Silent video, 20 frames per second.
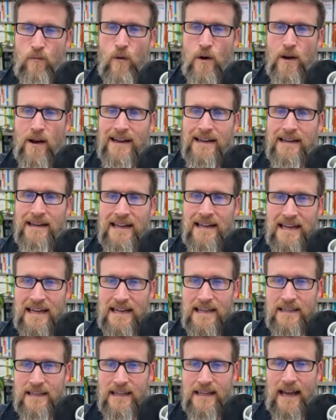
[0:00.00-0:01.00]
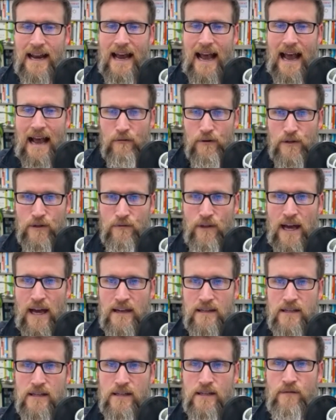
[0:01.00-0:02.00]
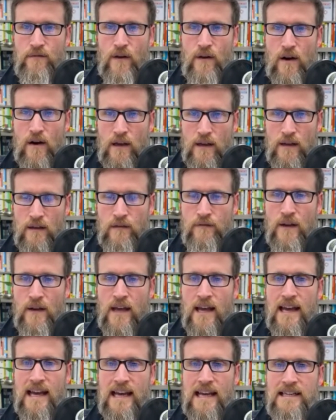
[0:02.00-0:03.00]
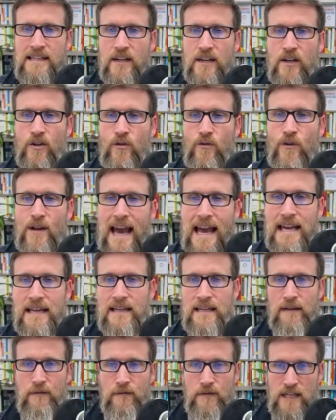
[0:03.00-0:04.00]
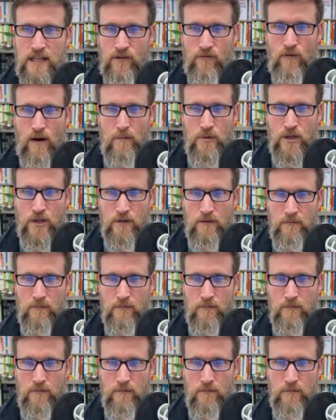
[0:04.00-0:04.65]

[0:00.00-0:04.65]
what I need to get out of that to survive is a creative disruption.